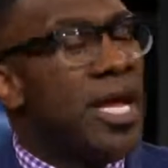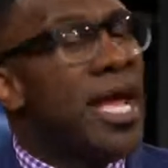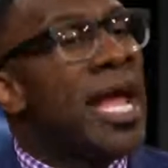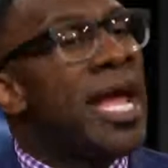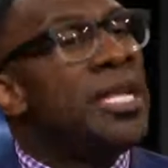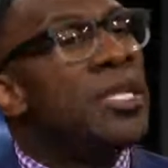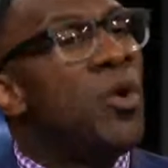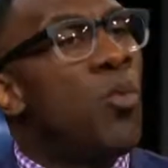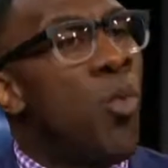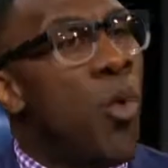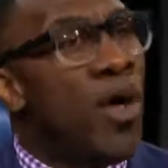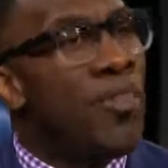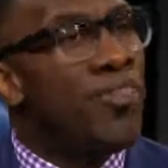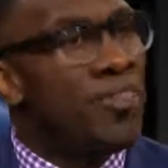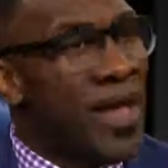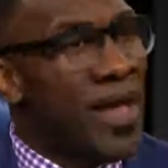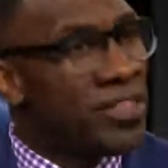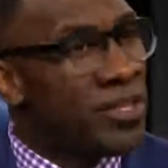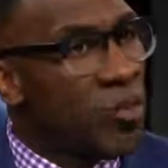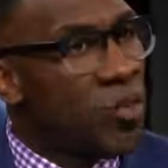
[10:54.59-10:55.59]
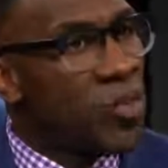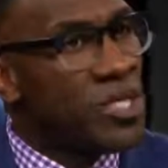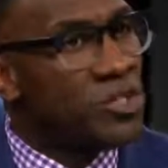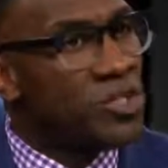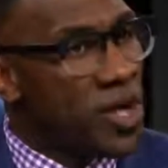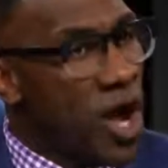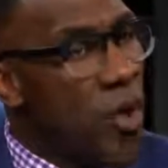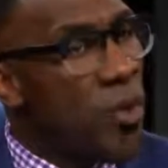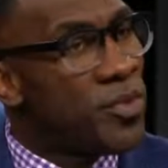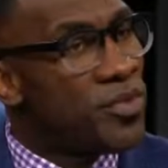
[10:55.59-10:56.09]
And the one thing that we
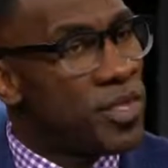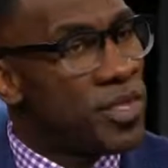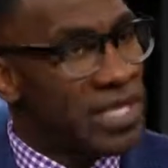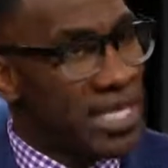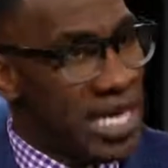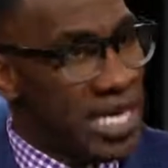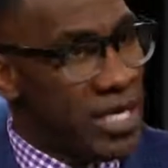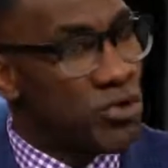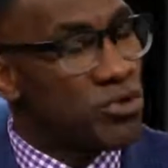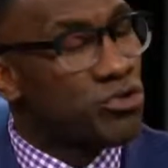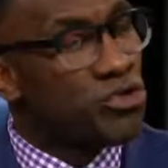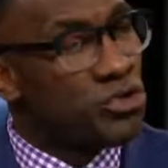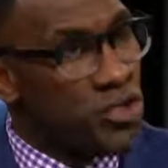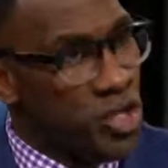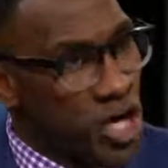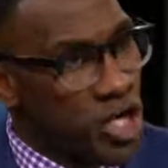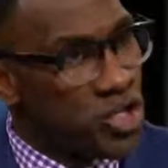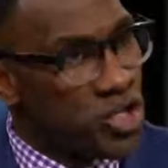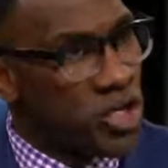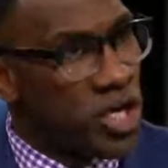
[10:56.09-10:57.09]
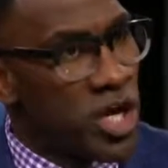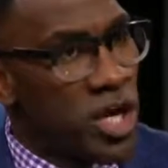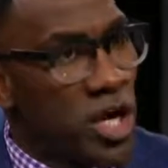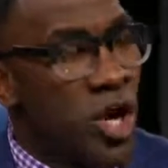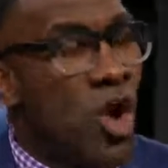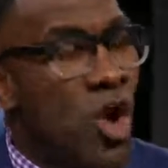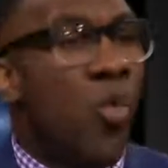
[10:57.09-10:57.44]
saw with the Lakers this year